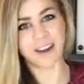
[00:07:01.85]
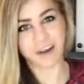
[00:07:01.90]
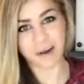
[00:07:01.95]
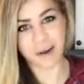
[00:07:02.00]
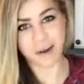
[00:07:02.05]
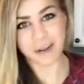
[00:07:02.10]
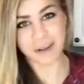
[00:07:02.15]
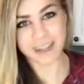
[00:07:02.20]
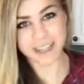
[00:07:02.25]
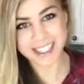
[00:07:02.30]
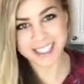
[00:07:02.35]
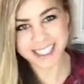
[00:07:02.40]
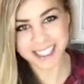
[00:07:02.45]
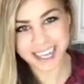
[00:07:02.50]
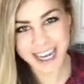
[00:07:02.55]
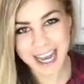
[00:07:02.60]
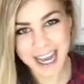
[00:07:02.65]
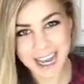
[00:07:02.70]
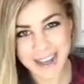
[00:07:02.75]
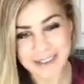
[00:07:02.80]
all the
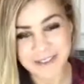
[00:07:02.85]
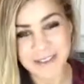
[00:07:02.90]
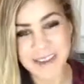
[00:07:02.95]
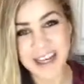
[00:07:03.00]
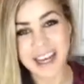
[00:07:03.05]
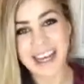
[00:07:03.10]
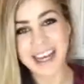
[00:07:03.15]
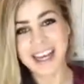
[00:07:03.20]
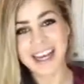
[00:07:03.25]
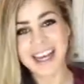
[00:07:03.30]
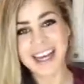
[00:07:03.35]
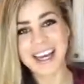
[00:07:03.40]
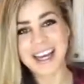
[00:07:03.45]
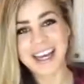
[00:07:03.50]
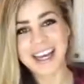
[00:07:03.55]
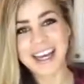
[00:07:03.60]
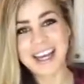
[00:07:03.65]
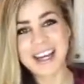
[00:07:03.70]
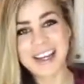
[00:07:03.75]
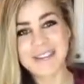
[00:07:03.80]
time.
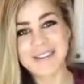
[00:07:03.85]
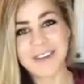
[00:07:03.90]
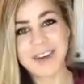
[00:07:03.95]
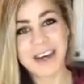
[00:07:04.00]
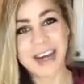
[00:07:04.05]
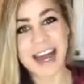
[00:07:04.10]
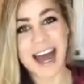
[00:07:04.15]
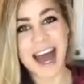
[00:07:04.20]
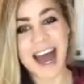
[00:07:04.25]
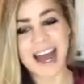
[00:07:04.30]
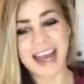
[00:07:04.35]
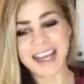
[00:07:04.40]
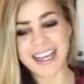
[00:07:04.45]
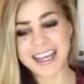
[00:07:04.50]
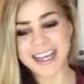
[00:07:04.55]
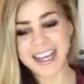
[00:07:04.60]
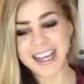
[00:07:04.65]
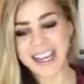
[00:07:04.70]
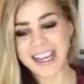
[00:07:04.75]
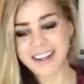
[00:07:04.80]
But I
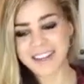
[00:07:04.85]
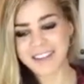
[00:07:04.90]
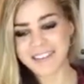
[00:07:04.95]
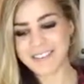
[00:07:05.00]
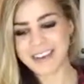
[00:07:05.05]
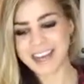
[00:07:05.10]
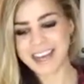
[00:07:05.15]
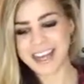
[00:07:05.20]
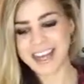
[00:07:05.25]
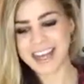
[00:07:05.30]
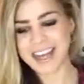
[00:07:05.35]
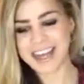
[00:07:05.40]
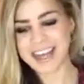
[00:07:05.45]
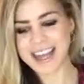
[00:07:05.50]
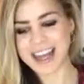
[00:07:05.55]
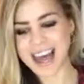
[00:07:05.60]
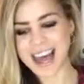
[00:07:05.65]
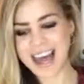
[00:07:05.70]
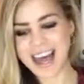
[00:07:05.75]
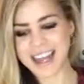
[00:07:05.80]
eat
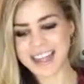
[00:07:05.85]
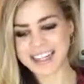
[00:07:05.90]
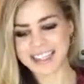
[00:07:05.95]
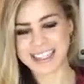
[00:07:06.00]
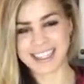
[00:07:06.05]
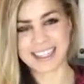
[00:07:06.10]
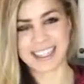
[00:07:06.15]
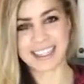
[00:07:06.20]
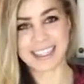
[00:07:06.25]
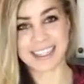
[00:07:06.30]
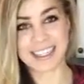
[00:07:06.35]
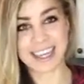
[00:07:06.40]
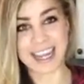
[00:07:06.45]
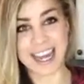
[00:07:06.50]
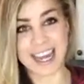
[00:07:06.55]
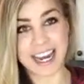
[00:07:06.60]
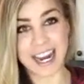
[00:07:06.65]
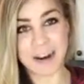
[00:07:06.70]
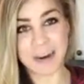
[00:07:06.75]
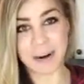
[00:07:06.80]
within that
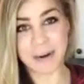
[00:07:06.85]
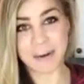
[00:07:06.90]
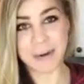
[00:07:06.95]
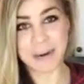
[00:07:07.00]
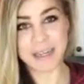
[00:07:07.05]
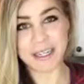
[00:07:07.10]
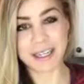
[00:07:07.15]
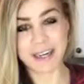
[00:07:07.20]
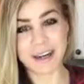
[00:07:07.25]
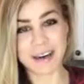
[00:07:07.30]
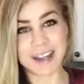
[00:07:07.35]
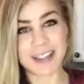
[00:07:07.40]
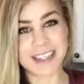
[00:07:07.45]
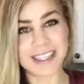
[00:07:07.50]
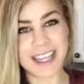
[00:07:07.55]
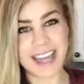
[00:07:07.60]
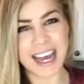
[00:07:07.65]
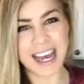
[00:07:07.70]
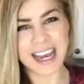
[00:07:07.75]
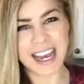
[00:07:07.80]
10-hour window.
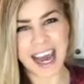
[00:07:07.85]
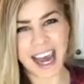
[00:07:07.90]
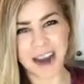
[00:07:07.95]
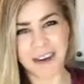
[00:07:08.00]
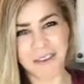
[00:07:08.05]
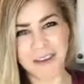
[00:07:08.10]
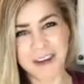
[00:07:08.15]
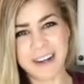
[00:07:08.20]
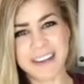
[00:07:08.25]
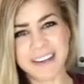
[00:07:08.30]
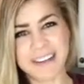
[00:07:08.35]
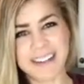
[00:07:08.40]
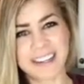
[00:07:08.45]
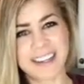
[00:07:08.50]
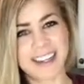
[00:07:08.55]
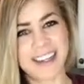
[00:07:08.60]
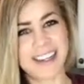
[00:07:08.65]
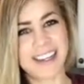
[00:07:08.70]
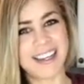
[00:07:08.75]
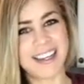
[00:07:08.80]
And 10 hours,
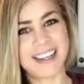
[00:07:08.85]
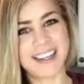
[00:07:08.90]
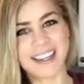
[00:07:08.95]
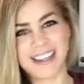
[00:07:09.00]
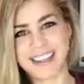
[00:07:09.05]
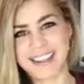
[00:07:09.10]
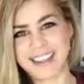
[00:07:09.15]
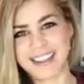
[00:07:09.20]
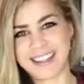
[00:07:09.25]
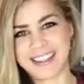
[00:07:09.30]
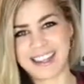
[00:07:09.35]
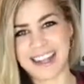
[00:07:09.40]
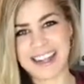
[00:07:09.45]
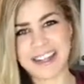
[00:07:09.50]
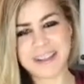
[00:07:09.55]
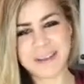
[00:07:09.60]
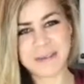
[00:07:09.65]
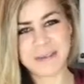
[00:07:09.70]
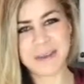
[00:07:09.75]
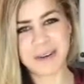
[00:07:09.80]

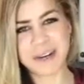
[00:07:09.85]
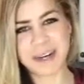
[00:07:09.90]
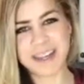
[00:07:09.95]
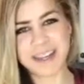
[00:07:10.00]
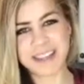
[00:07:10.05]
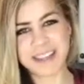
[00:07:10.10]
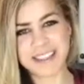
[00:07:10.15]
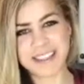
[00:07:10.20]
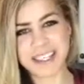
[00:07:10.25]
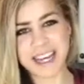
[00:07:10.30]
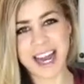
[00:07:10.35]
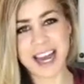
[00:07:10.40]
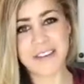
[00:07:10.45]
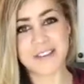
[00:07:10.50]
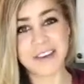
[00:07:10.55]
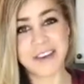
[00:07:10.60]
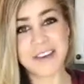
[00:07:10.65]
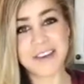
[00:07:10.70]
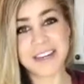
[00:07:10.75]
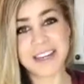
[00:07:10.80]
that's a pretty long
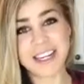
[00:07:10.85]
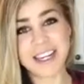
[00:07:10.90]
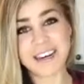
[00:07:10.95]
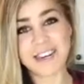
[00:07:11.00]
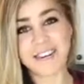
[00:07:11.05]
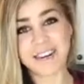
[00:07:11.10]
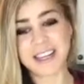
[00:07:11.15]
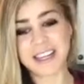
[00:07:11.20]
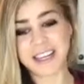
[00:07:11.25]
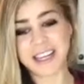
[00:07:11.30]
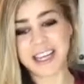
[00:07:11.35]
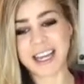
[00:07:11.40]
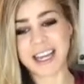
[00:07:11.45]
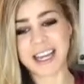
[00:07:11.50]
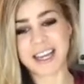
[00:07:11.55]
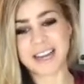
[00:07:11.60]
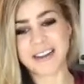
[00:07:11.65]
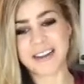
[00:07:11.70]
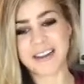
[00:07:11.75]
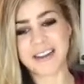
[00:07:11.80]
time. And you can
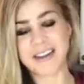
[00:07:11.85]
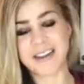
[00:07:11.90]
definitely,